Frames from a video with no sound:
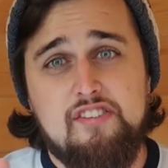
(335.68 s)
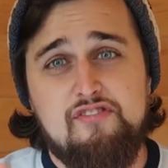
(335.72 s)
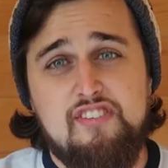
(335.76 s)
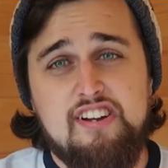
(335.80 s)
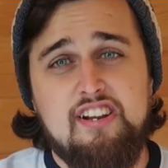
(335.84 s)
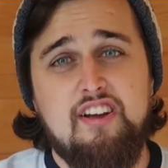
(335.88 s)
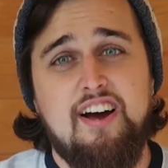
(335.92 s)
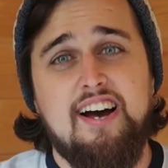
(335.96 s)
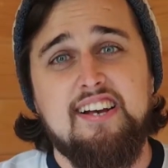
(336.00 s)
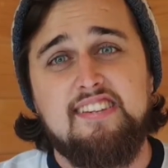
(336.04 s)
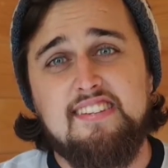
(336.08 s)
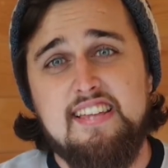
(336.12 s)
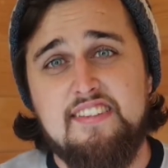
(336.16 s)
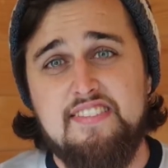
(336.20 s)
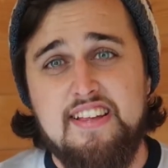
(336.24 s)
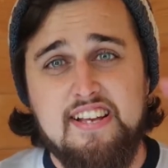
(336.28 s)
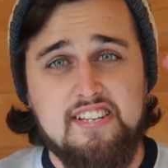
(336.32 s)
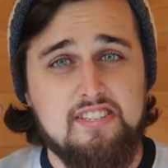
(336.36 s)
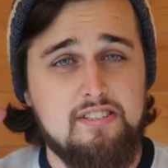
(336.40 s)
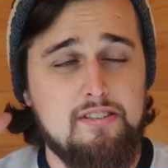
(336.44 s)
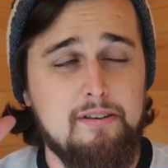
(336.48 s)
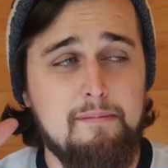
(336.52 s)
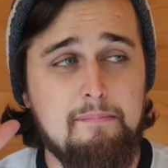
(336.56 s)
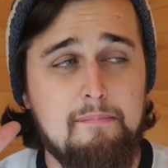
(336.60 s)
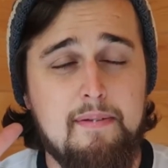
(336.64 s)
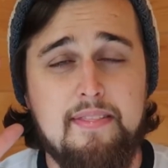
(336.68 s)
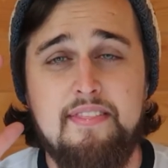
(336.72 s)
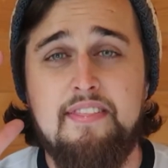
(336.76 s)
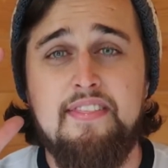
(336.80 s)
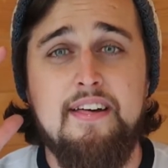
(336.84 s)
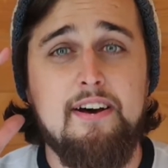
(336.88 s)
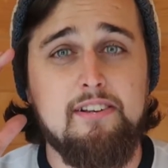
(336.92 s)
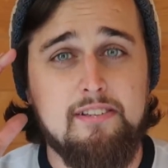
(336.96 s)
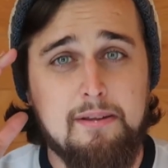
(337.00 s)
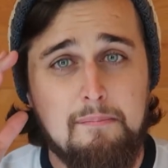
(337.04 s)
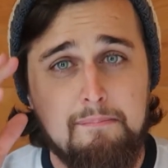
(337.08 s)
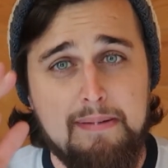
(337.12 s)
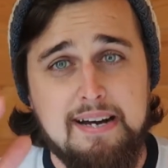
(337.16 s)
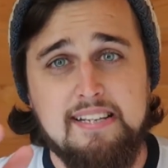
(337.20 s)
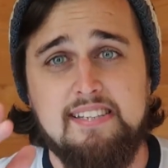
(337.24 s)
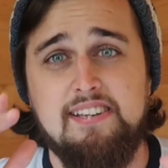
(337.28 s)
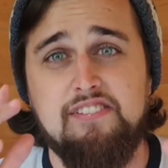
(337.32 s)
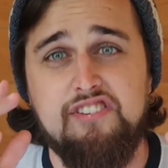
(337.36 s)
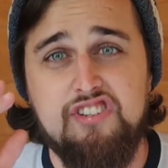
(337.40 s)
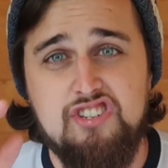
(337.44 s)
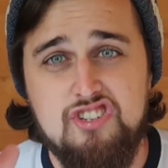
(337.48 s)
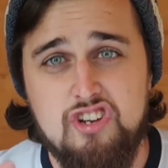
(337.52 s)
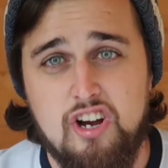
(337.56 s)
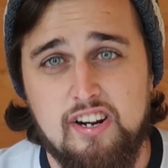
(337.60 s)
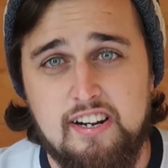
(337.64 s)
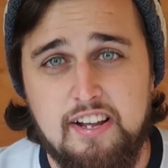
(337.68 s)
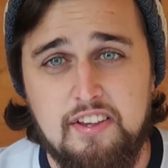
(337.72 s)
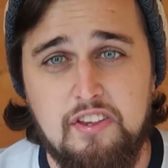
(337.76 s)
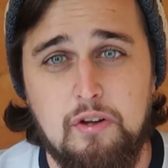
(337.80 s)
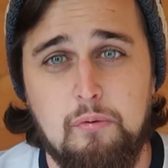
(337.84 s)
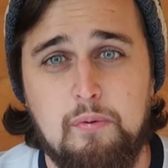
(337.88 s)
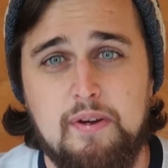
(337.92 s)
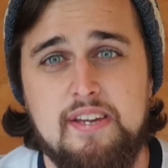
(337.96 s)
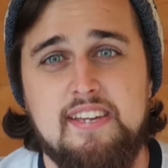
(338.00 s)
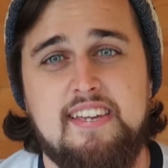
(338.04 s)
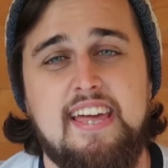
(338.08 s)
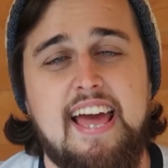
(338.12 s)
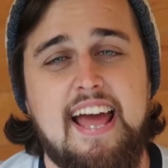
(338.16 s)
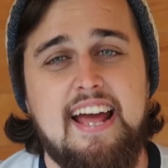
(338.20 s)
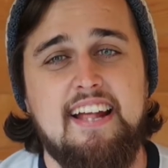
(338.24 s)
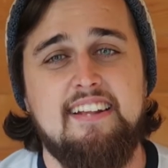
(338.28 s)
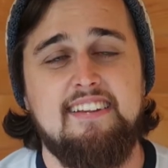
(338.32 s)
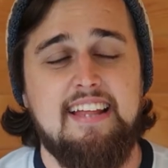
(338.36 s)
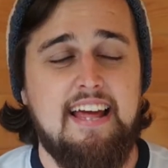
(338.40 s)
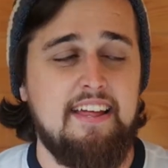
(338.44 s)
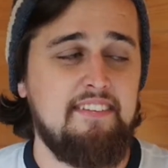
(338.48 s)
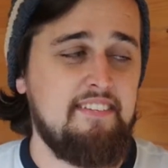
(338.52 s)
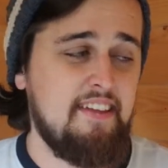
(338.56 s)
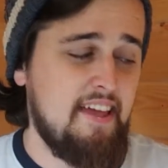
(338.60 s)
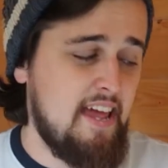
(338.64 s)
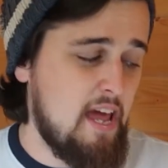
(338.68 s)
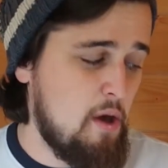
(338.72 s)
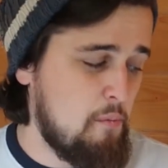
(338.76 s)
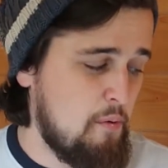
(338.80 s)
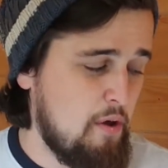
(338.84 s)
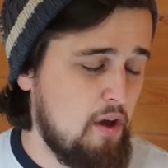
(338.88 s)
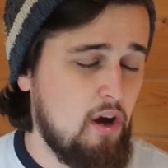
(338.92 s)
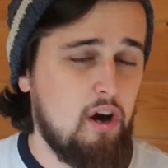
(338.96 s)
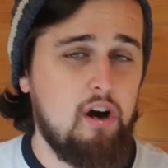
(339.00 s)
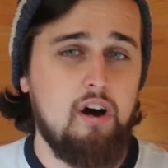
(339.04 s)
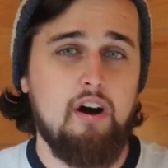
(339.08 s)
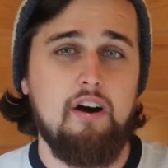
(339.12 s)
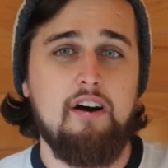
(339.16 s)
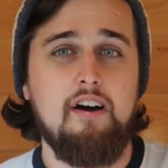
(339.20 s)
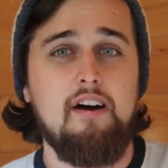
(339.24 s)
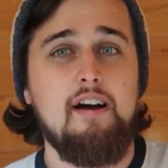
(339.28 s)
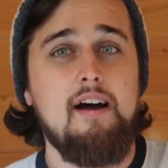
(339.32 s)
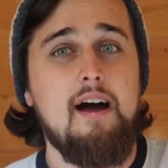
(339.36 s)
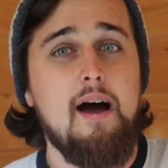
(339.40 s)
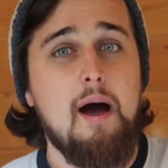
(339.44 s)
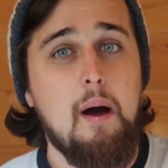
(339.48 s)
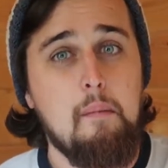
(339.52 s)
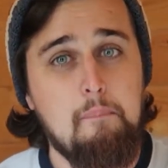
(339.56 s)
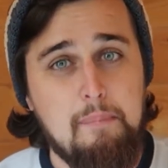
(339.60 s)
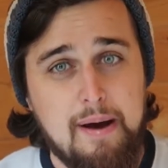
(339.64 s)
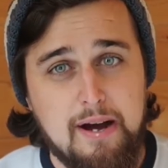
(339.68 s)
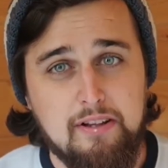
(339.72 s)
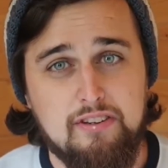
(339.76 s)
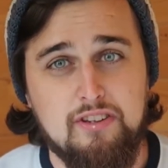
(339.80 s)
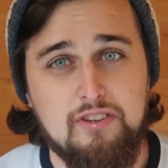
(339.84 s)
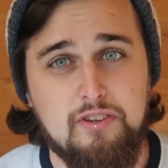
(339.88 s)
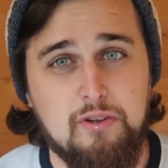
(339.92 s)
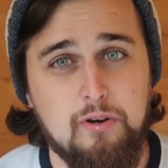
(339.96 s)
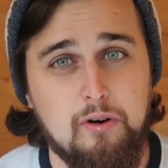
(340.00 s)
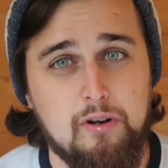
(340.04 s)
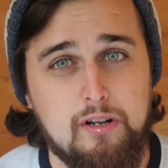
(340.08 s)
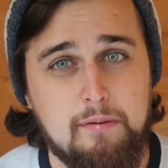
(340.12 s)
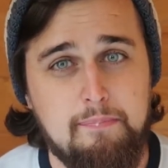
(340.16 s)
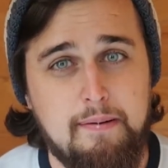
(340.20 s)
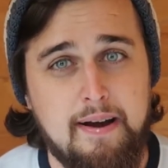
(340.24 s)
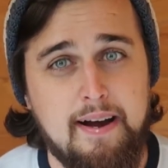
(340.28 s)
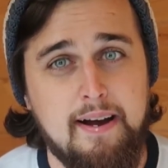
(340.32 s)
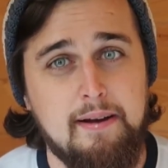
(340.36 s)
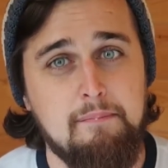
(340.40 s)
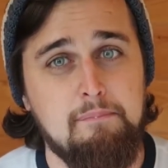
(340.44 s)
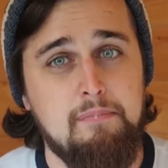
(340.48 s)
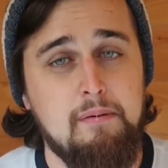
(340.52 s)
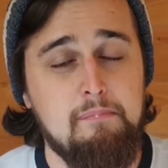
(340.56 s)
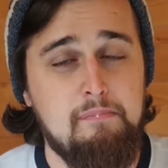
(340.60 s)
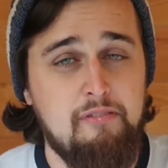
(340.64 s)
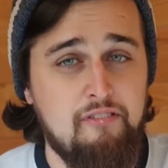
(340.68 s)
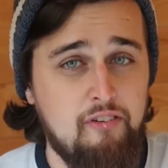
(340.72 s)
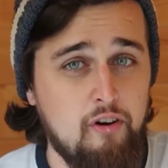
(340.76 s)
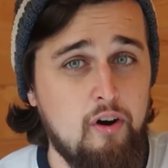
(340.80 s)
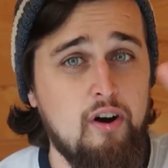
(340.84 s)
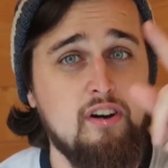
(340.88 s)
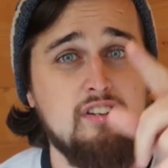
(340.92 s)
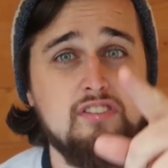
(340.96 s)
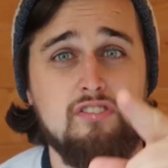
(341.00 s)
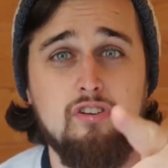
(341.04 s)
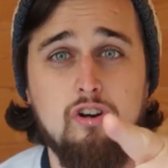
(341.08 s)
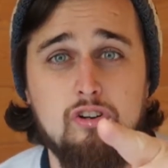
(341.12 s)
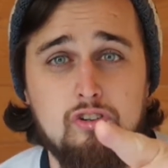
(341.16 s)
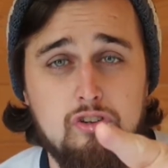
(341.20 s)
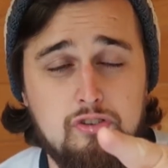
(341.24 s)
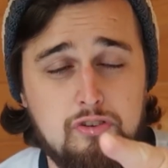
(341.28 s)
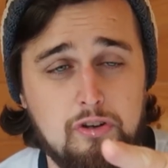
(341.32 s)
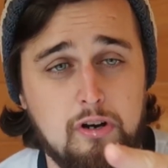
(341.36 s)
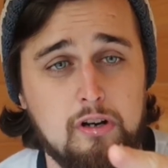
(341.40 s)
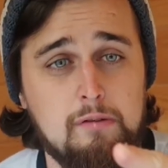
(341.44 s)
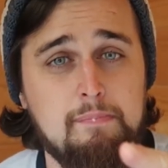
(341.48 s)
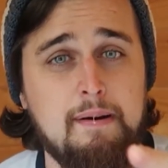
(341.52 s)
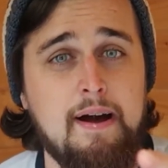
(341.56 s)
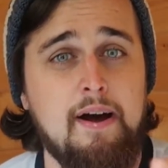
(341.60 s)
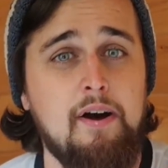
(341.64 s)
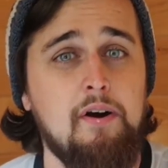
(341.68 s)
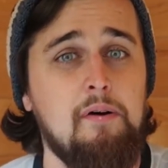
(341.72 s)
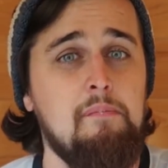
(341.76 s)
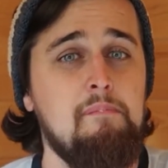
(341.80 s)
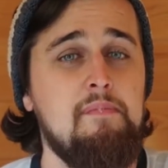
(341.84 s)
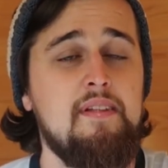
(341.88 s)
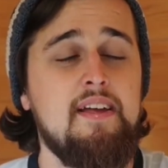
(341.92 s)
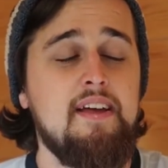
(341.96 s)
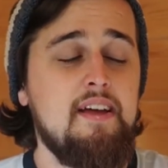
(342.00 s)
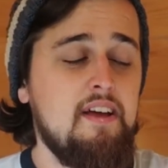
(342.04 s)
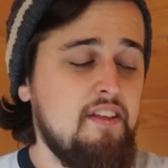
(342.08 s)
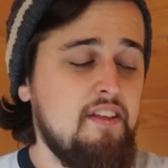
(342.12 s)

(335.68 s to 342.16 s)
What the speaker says: this video, I said there was a massive shock at the weekend, and here we are about to talk about them. But before I start to talk about them,